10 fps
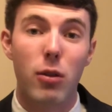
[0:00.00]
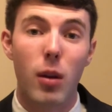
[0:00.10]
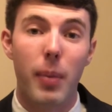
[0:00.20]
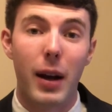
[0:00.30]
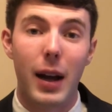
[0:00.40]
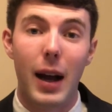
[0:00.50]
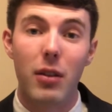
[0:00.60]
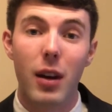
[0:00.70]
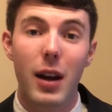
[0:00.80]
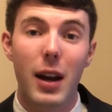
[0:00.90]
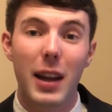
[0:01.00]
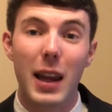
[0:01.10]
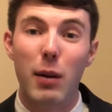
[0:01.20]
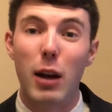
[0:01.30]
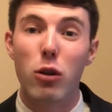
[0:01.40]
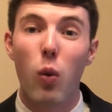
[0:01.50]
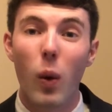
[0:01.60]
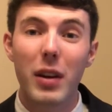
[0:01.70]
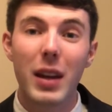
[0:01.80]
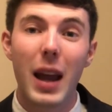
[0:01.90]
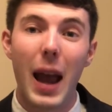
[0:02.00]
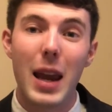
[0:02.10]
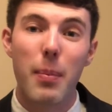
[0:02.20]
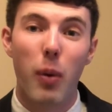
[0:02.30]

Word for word: to the Buckeyes. They were down 28